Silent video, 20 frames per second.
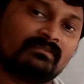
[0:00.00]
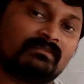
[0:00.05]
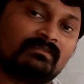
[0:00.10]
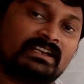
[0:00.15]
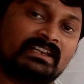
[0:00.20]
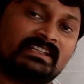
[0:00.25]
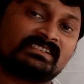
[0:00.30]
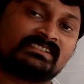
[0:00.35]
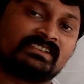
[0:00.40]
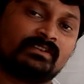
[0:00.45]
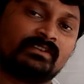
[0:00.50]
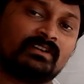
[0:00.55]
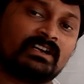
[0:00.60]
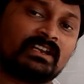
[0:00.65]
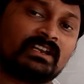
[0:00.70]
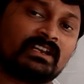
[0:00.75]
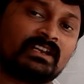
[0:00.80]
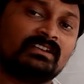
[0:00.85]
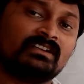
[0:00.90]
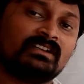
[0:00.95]
What is
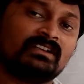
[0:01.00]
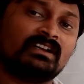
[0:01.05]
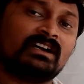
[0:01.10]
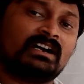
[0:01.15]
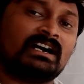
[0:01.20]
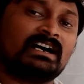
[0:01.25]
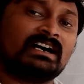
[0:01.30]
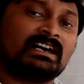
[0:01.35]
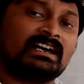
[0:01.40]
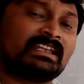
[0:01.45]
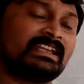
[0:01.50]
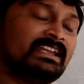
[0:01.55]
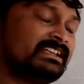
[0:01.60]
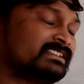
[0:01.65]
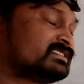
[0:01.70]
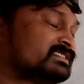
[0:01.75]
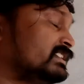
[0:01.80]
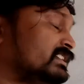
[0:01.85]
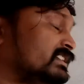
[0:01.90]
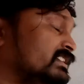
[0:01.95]
your
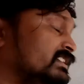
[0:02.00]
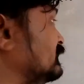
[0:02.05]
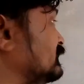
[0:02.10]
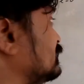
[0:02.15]
RHD?